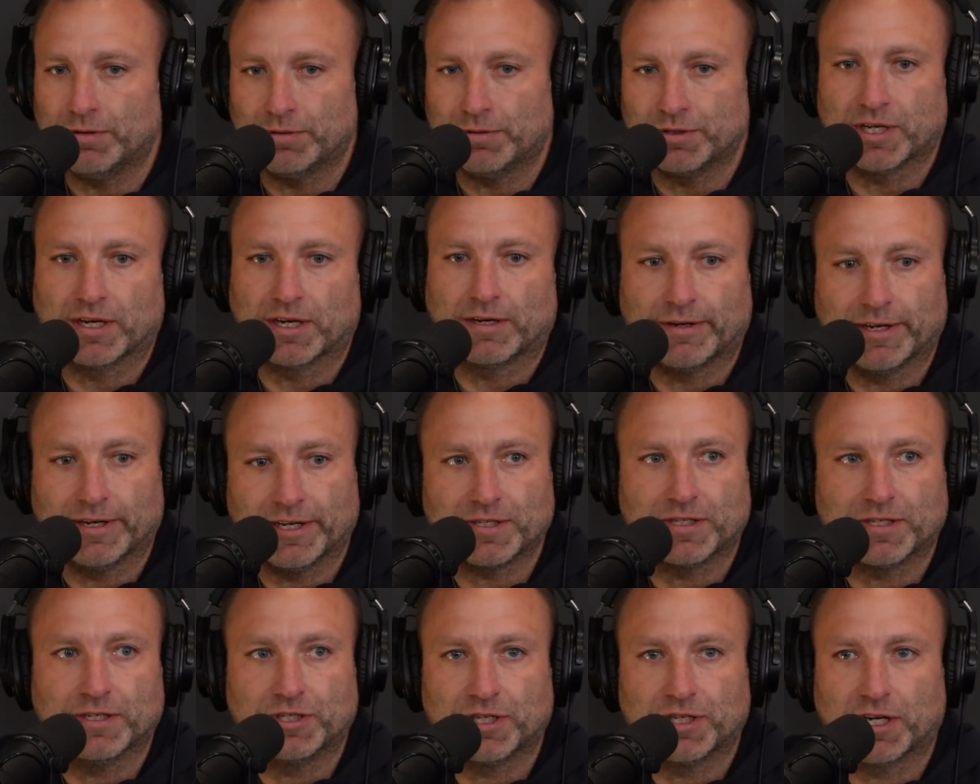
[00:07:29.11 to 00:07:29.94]

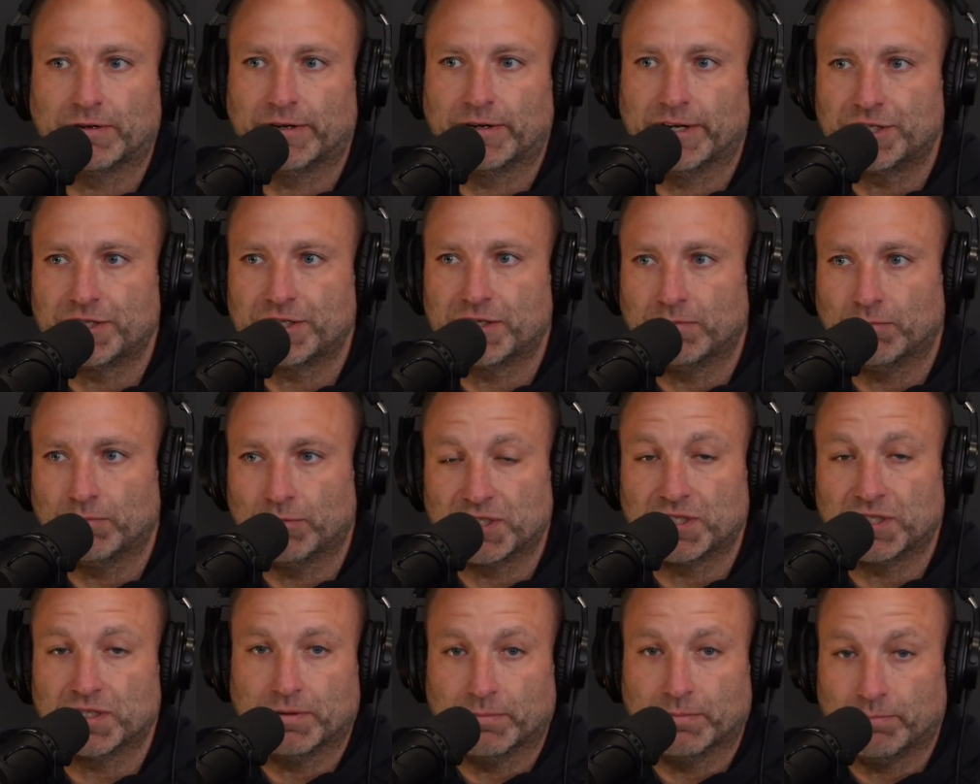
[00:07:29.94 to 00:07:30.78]
generation to generation,
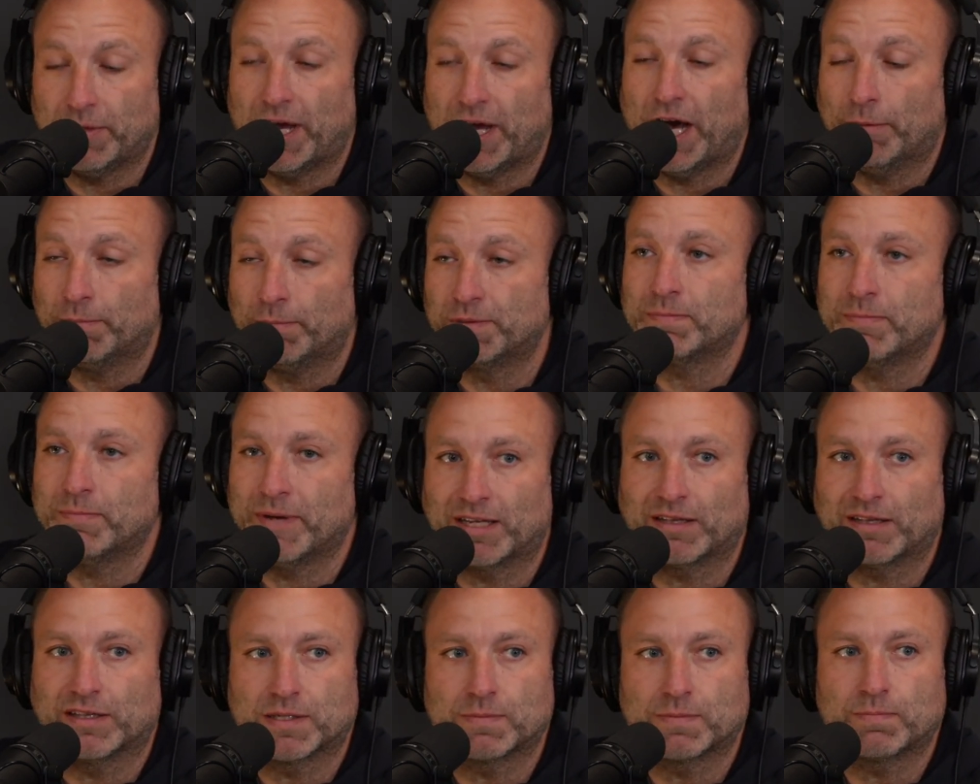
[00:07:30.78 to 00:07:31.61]
which helps
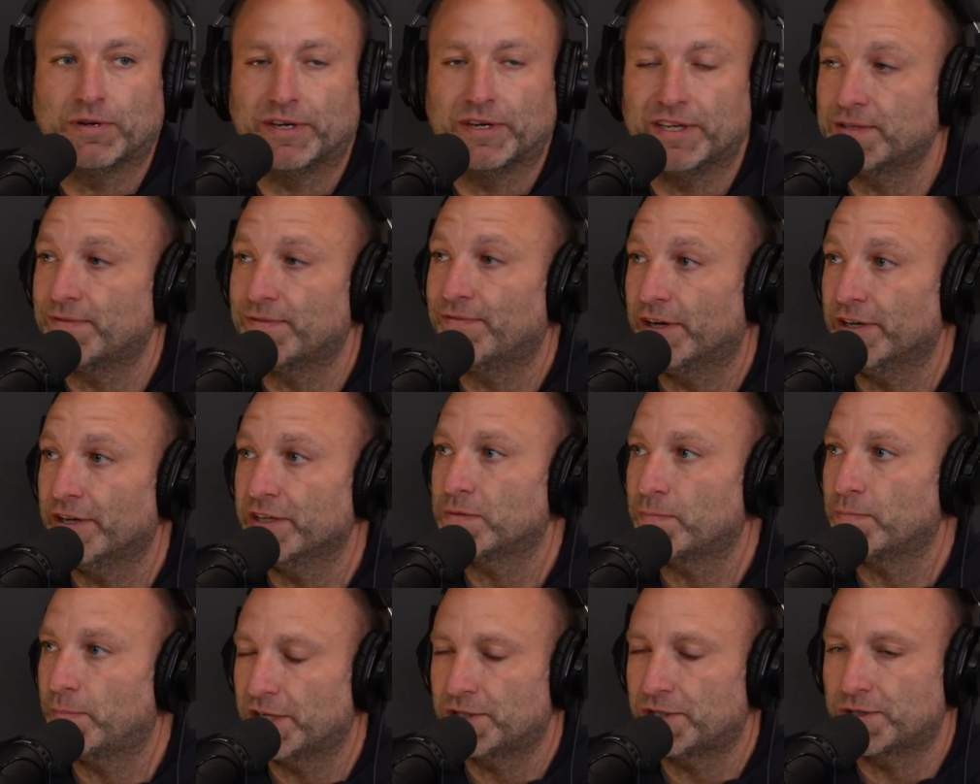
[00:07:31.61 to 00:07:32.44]
make this place very
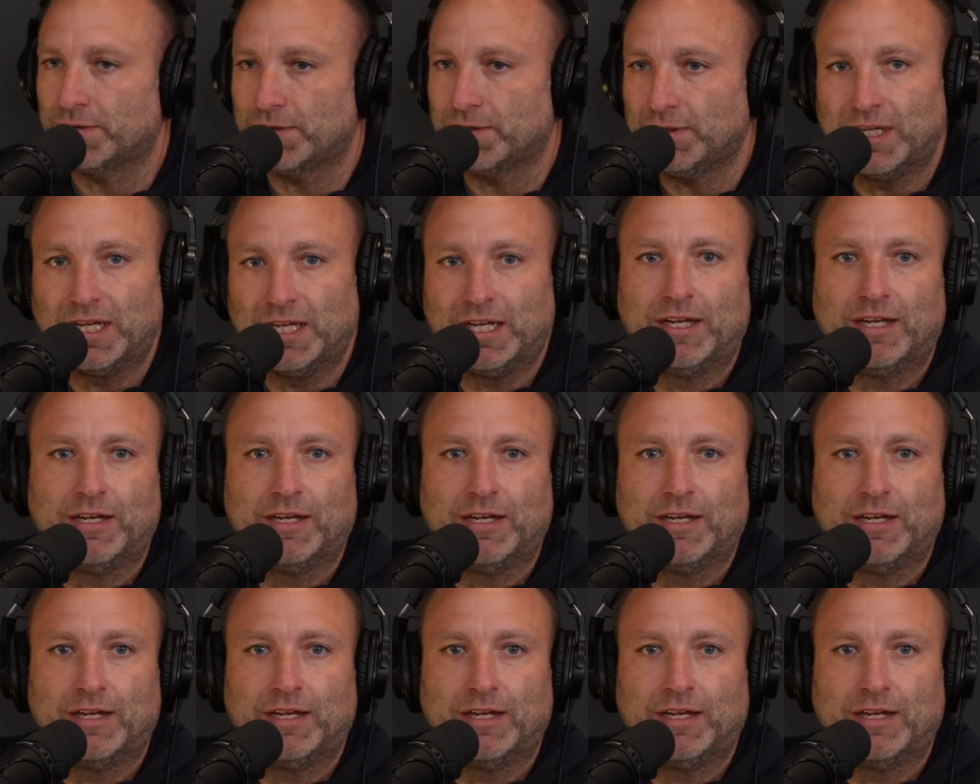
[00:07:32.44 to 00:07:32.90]
special.